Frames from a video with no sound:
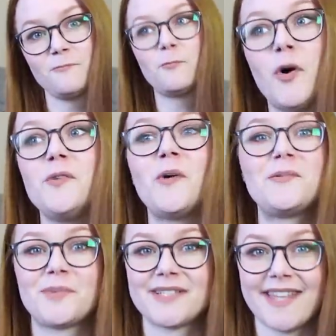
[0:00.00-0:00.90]

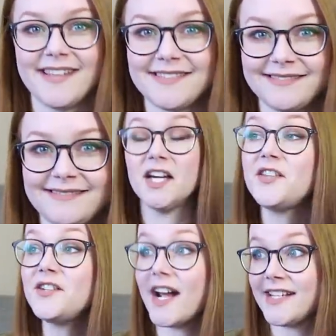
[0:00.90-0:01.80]
0.1%. The
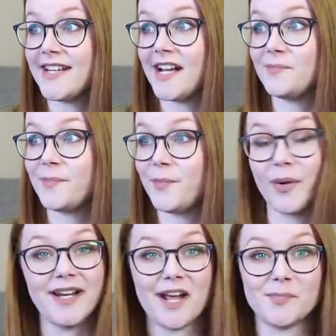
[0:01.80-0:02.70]
other
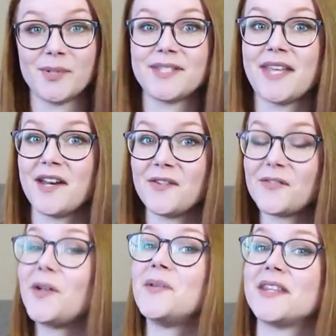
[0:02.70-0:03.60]
99.9% of
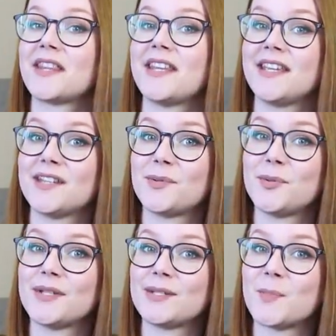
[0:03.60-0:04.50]
clothing that they get
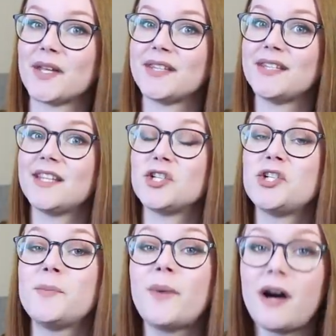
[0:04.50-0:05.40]
through this method, they ship